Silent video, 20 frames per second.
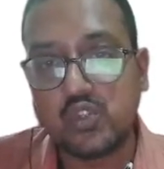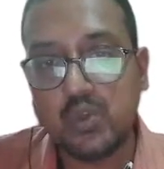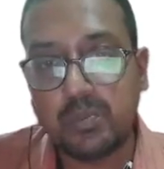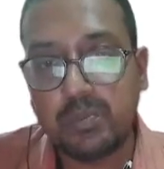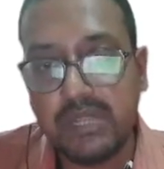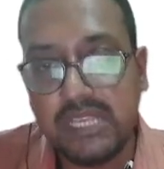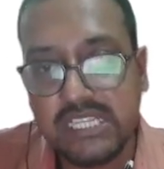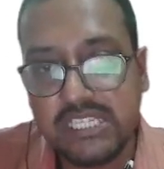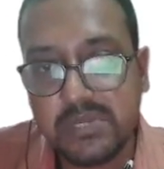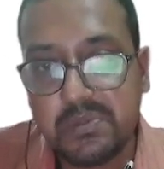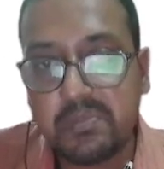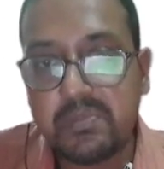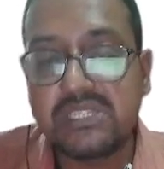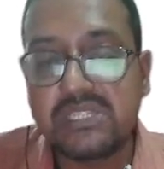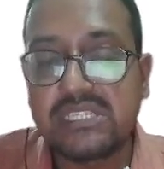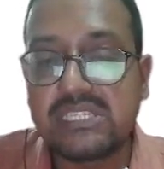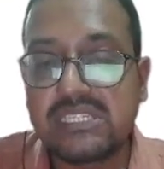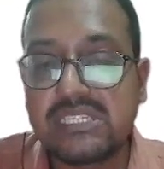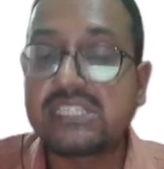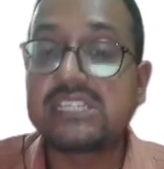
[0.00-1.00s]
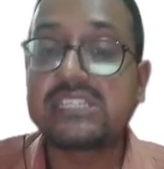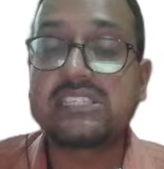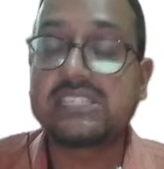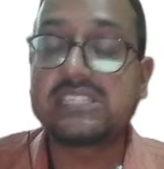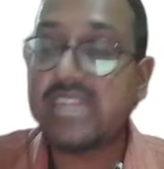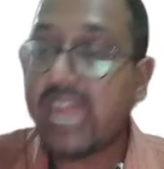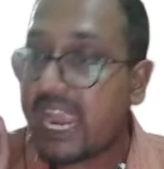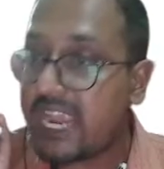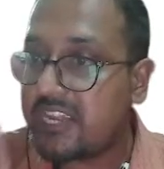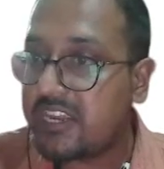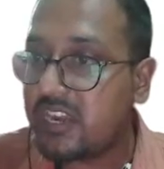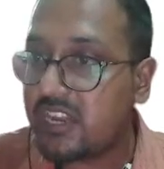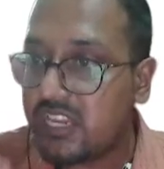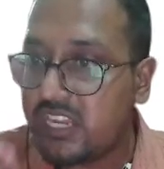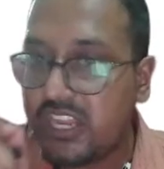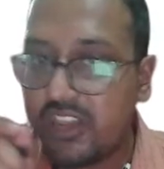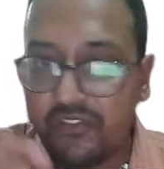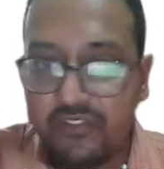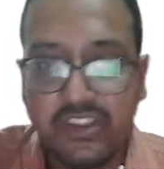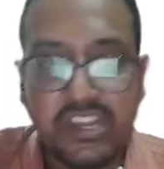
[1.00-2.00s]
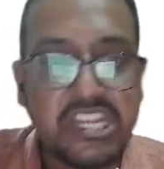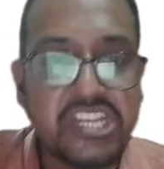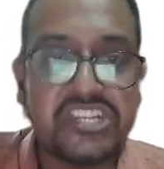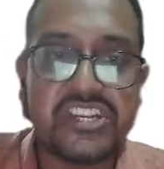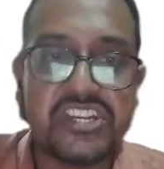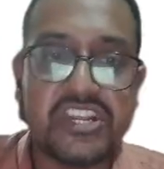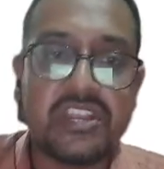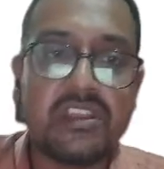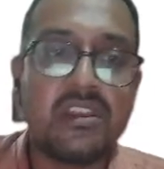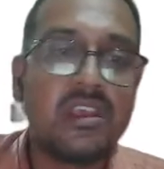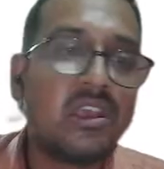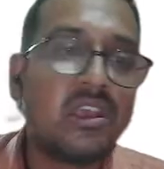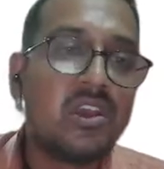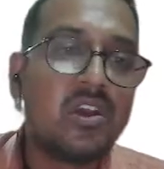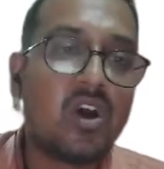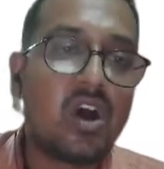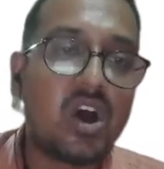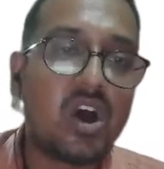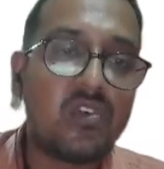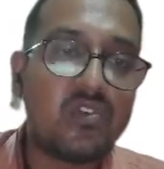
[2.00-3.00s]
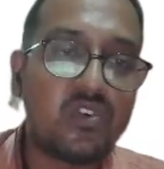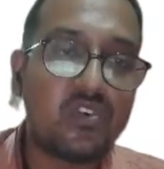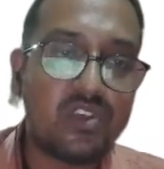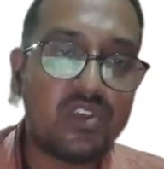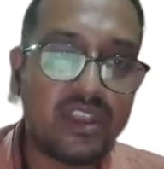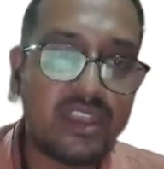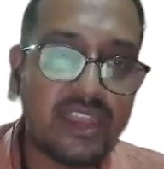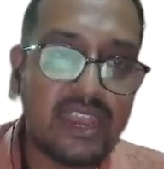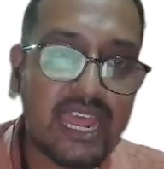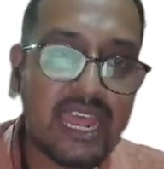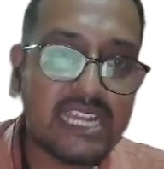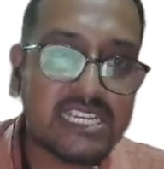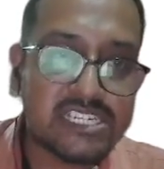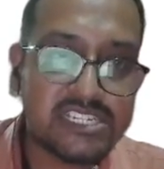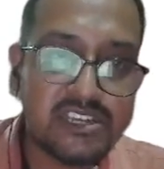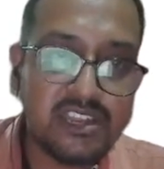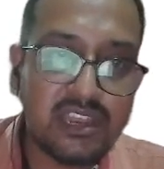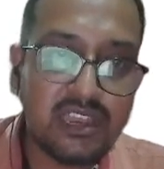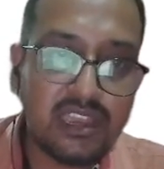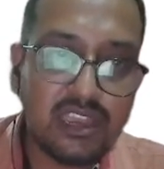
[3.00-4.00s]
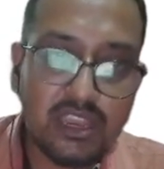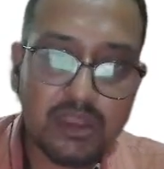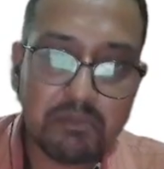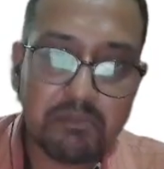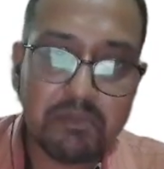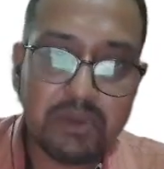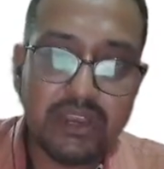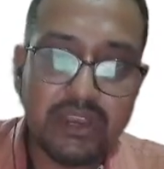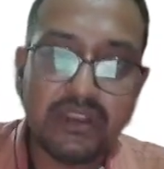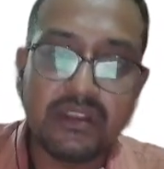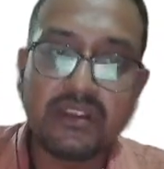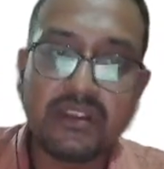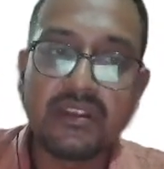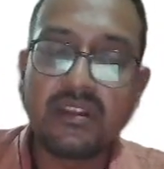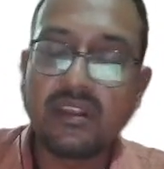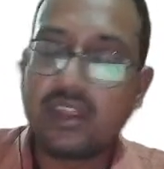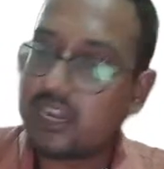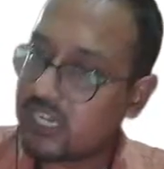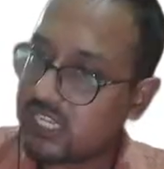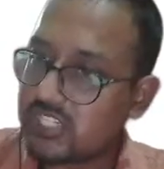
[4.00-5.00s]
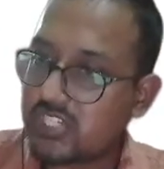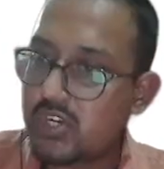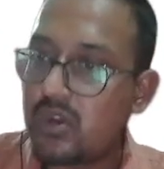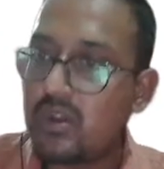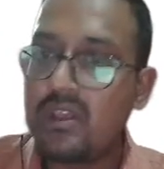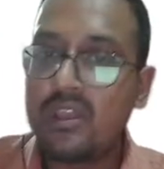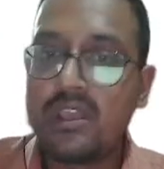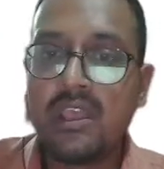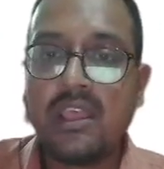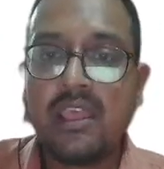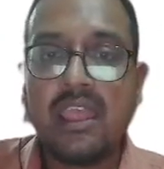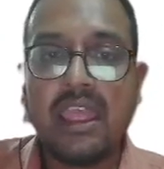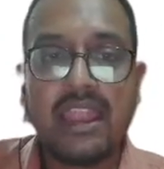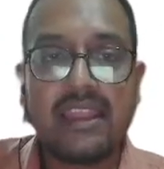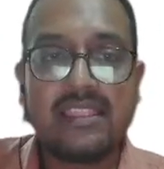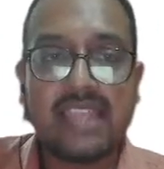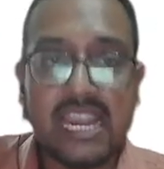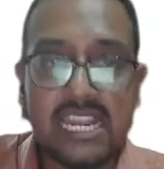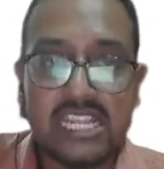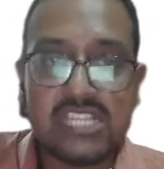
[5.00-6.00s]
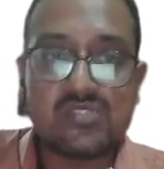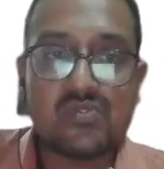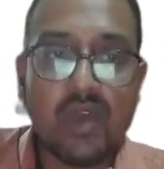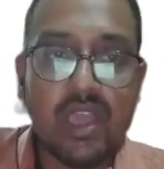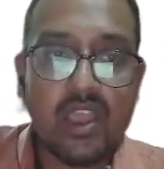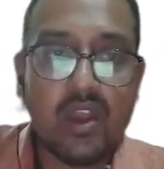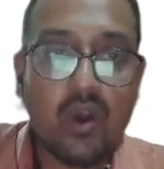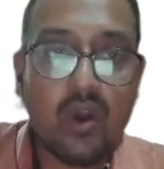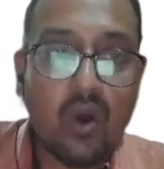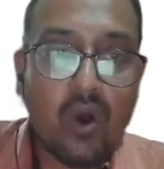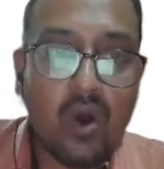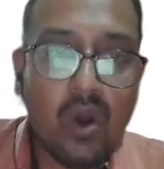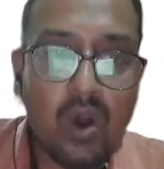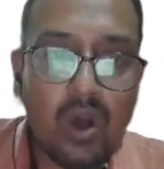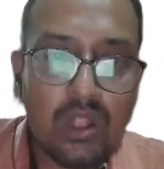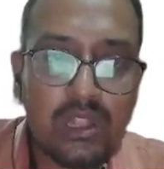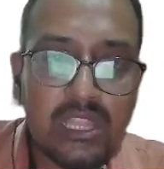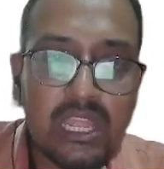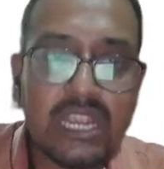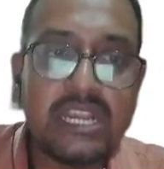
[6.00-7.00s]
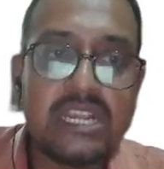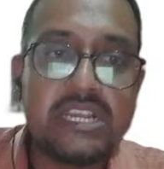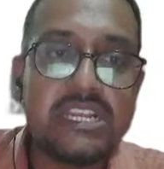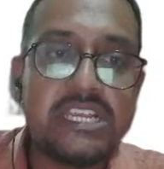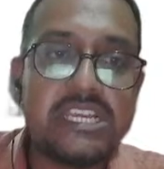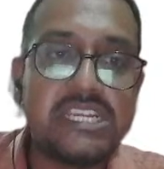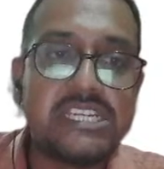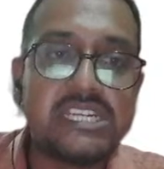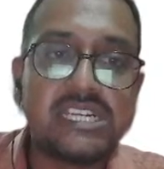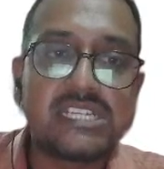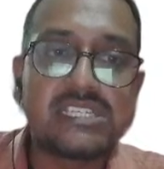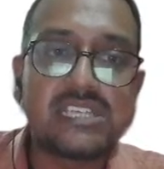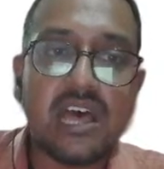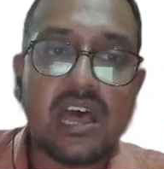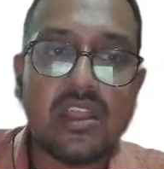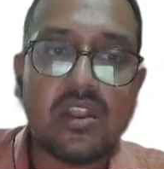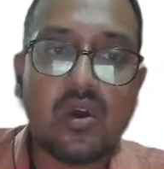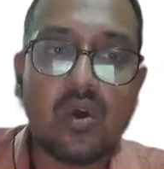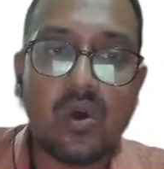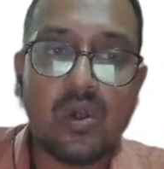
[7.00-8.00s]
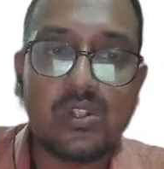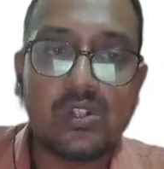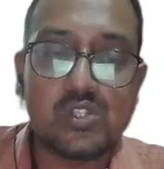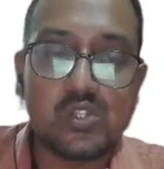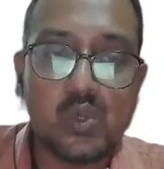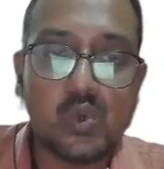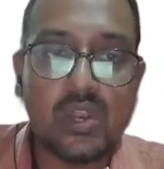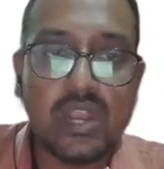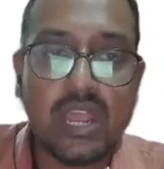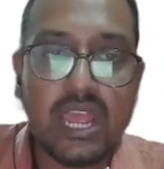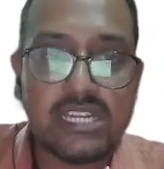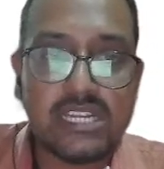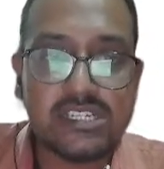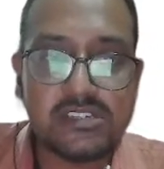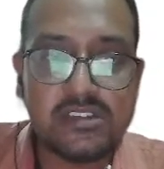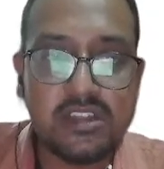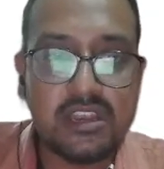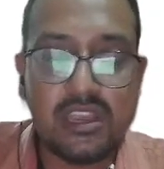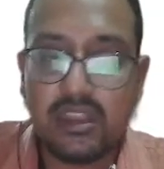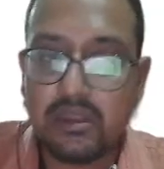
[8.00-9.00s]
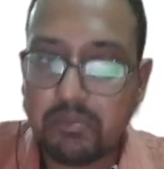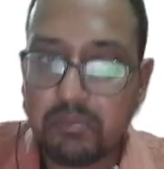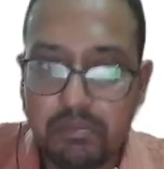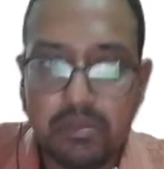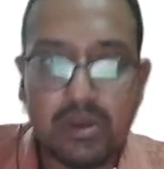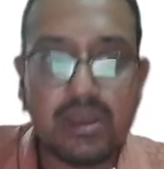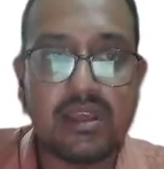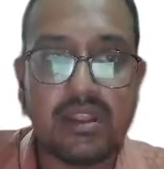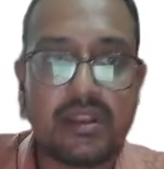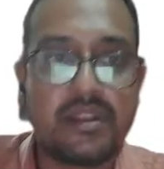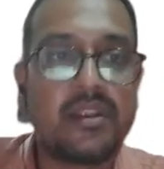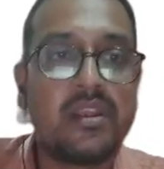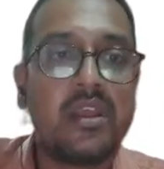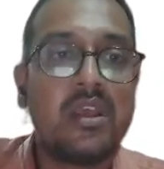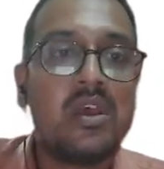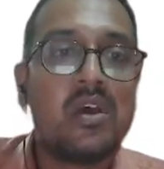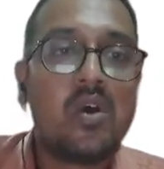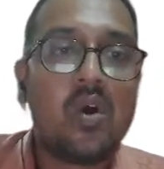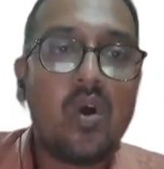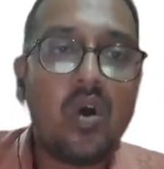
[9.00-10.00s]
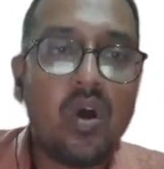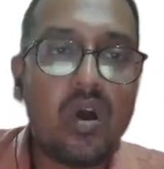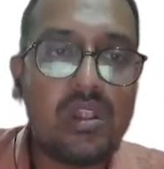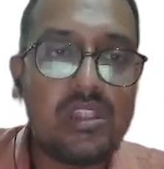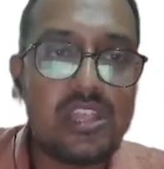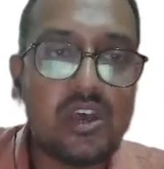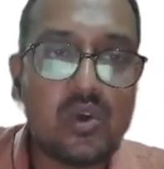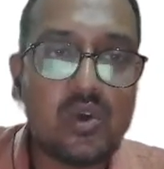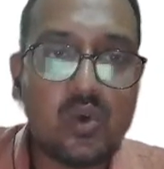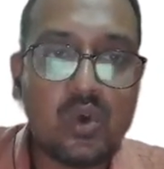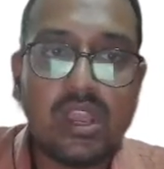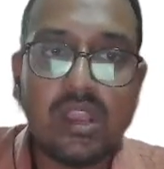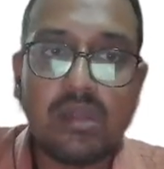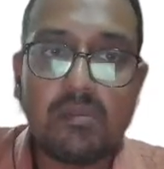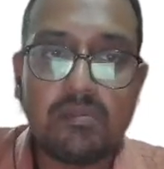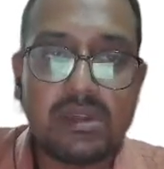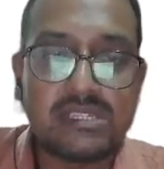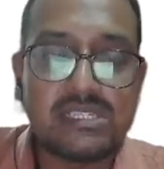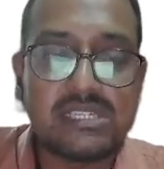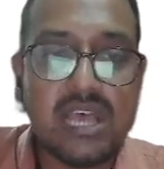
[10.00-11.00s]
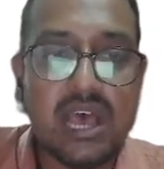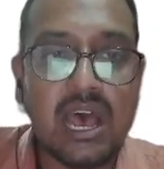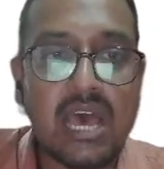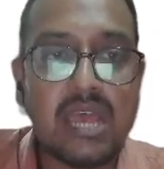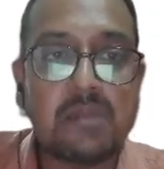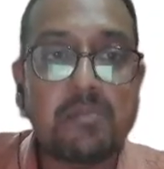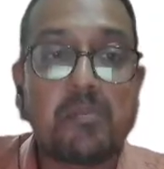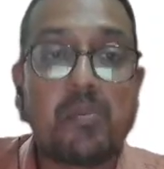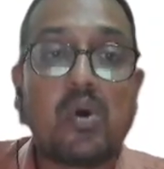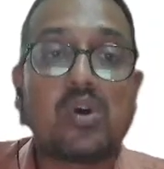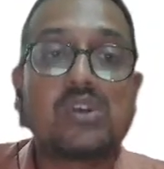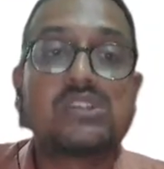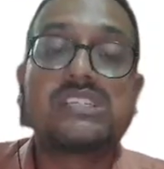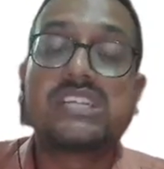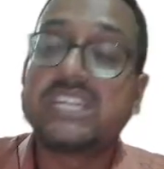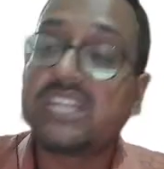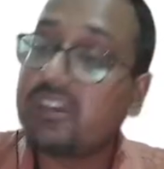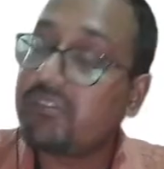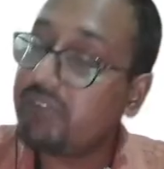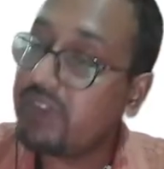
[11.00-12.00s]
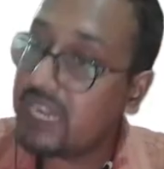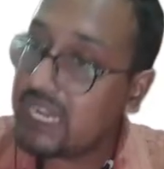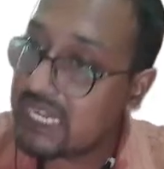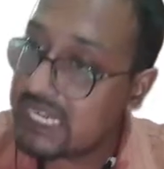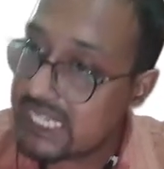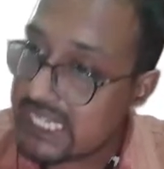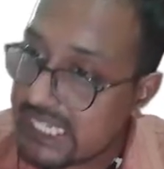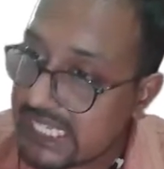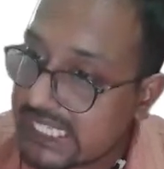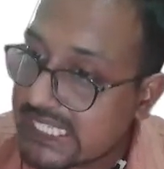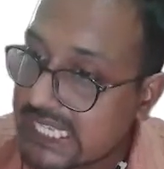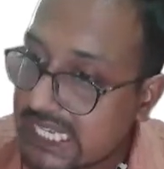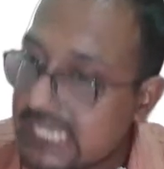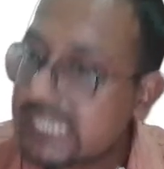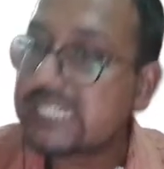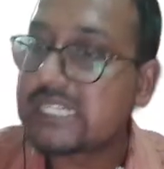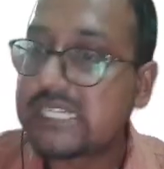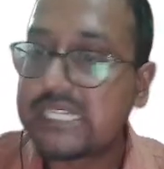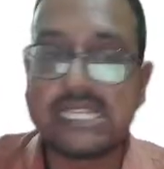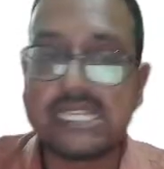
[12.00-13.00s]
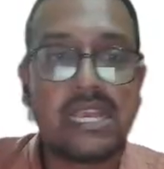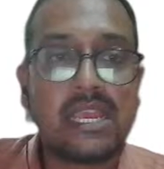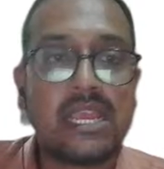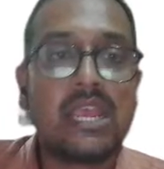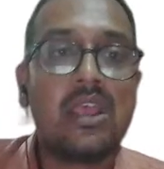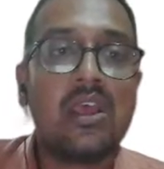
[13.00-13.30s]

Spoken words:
So please remember, this is the standard definition of rational number. Understood? And that is why all the integers are also rational number. All the whole numbers are positive integers.